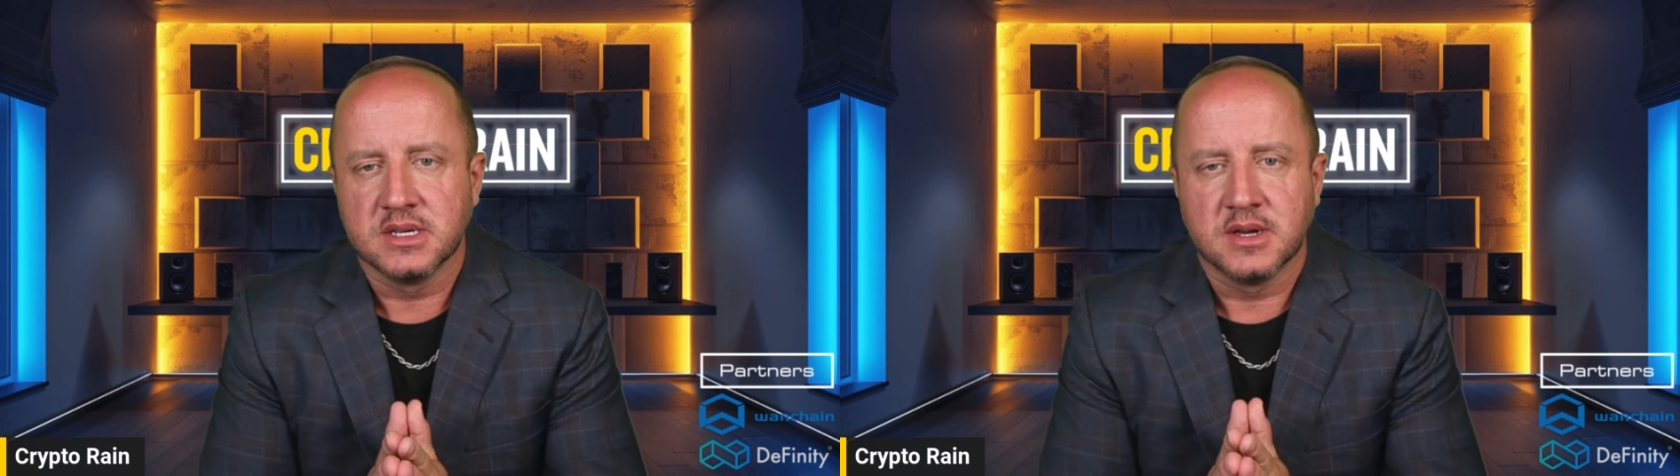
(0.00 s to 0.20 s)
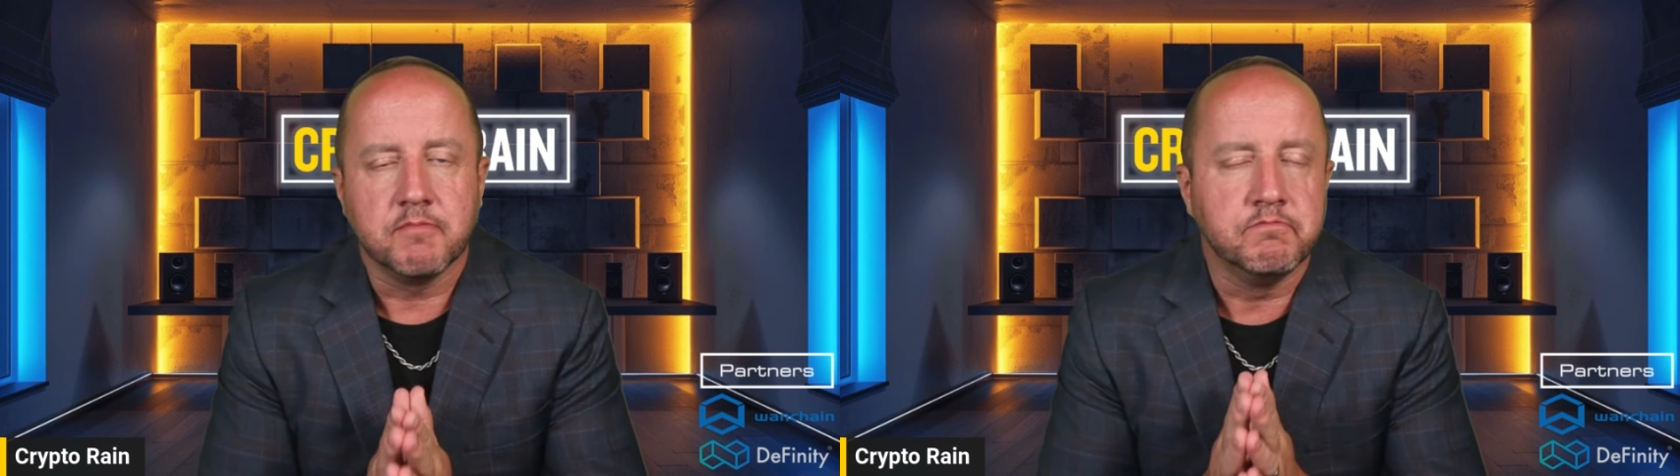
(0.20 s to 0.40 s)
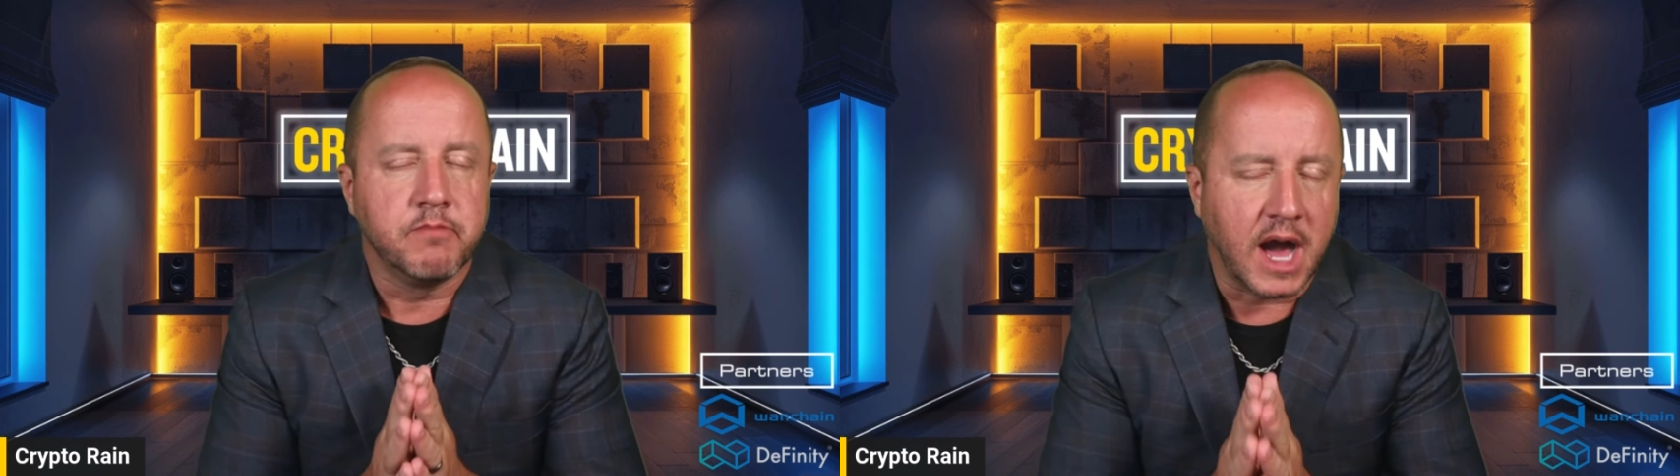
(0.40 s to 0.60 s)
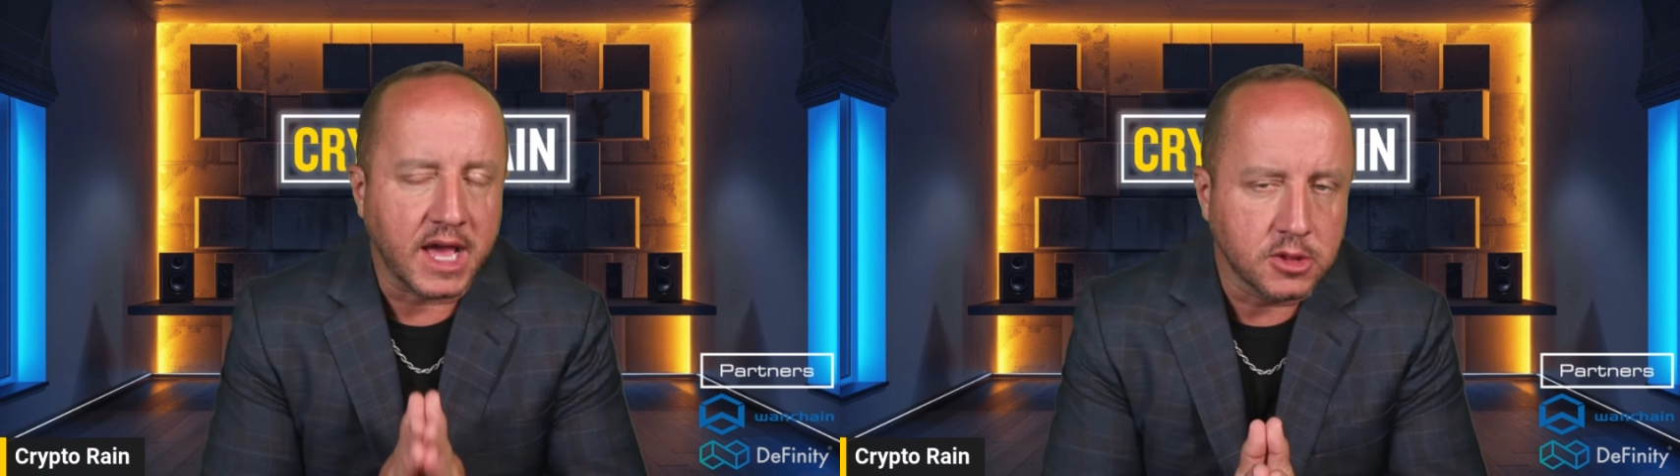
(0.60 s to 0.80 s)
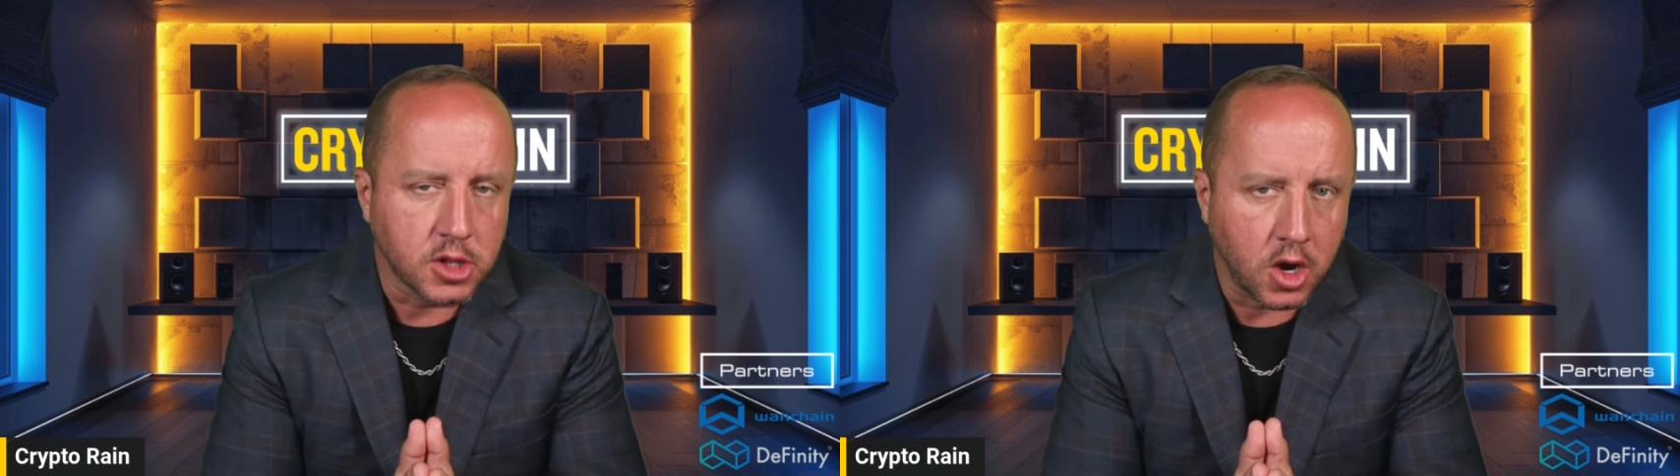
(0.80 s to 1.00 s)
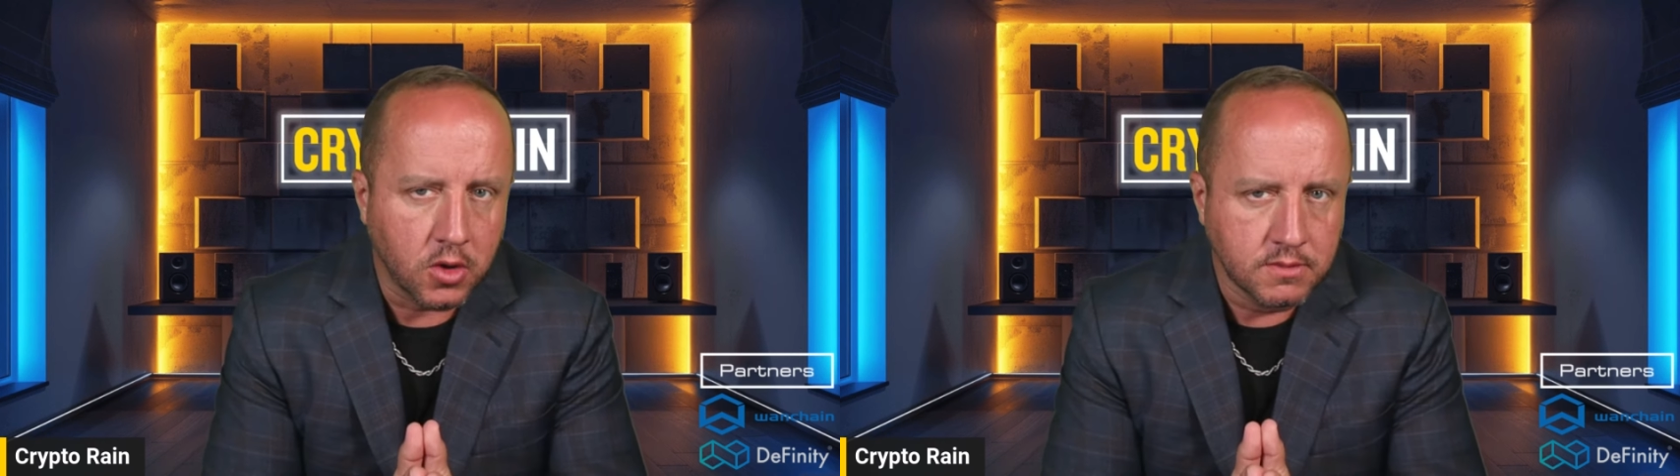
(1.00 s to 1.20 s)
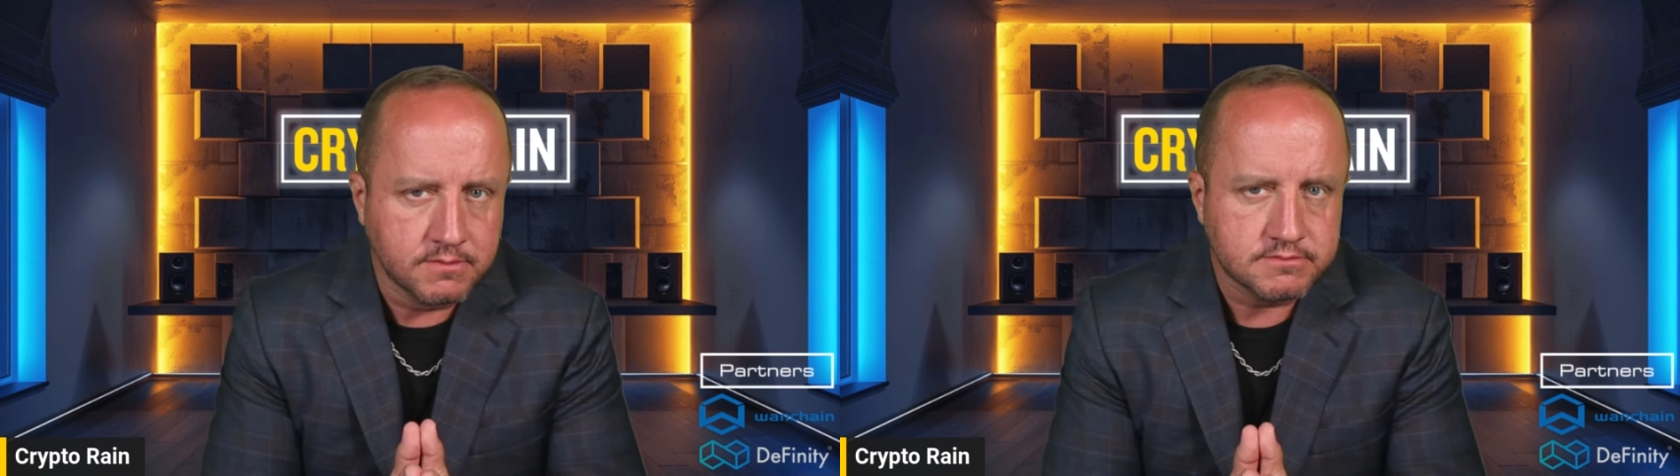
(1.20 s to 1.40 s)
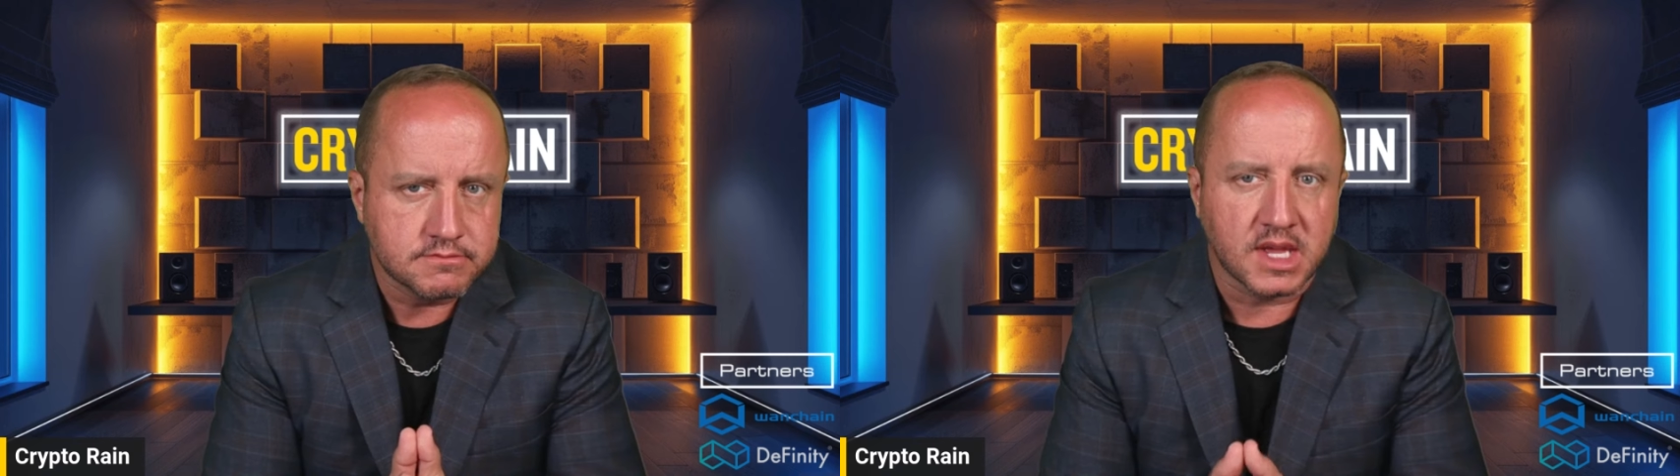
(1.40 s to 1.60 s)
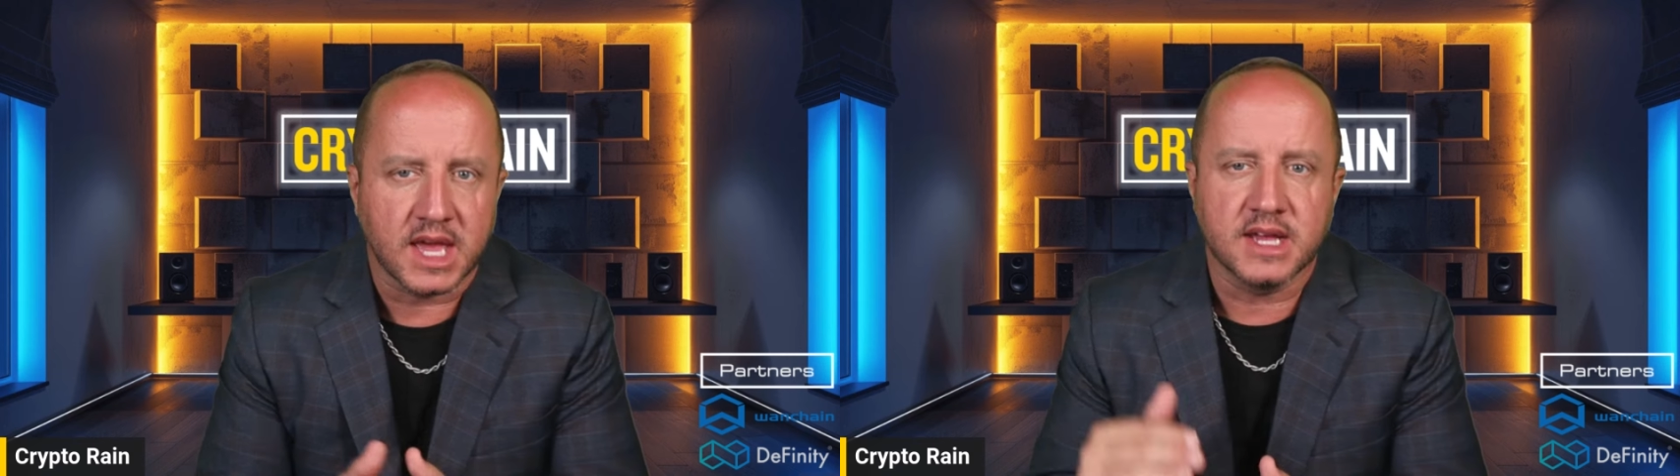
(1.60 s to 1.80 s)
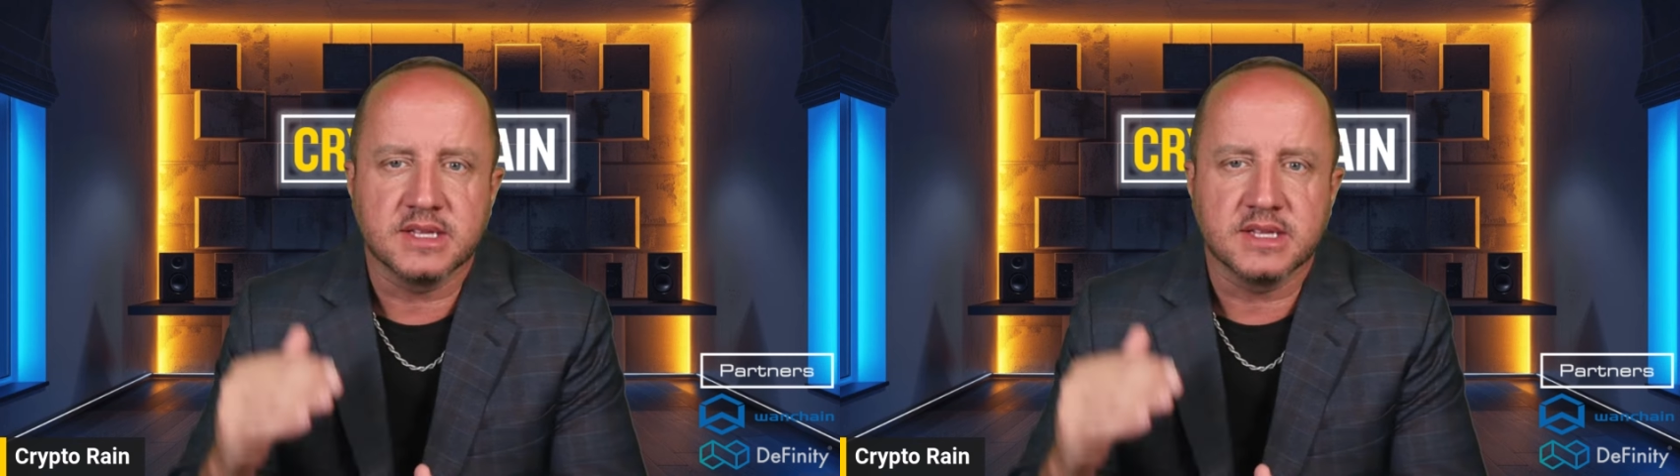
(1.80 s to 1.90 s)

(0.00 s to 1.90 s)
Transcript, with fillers: buy low and